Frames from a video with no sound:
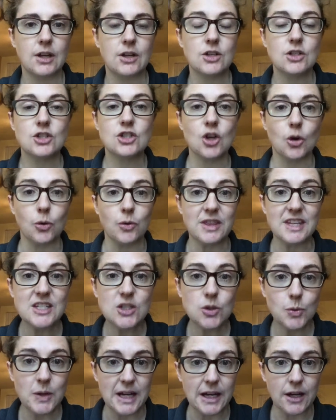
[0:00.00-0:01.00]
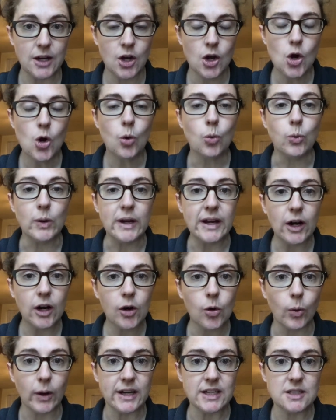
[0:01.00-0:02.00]
So this week, we are
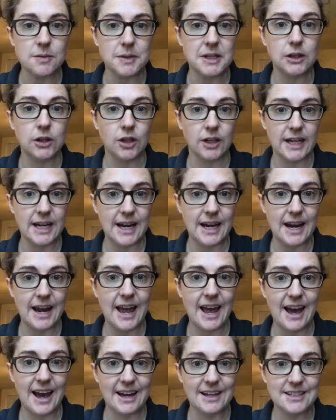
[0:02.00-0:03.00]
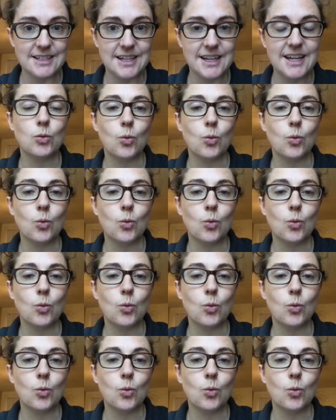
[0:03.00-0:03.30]
going to be looking at